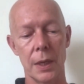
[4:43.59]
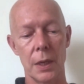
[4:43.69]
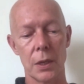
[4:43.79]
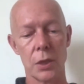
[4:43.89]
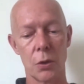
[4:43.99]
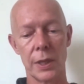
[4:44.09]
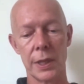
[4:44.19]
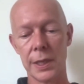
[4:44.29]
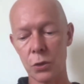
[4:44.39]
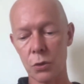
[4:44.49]
So
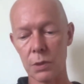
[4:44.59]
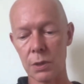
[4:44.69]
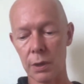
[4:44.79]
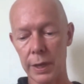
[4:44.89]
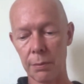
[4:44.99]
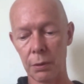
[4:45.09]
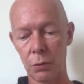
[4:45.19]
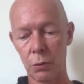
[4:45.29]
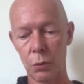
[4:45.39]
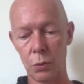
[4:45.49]
these instruments are able
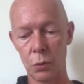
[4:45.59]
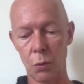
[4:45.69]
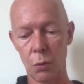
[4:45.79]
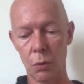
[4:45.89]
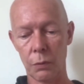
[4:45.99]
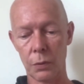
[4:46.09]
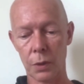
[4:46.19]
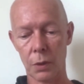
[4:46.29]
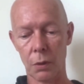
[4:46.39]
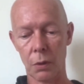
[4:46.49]
to do all of
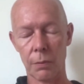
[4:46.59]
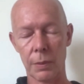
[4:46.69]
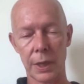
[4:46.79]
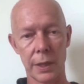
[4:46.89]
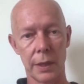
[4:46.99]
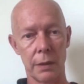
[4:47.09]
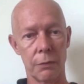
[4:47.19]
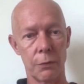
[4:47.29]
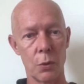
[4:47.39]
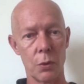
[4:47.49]
the automatic
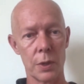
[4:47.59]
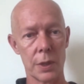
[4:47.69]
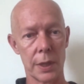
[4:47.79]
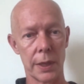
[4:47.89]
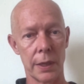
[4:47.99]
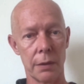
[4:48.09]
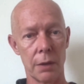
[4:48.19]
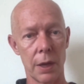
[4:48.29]
focusing,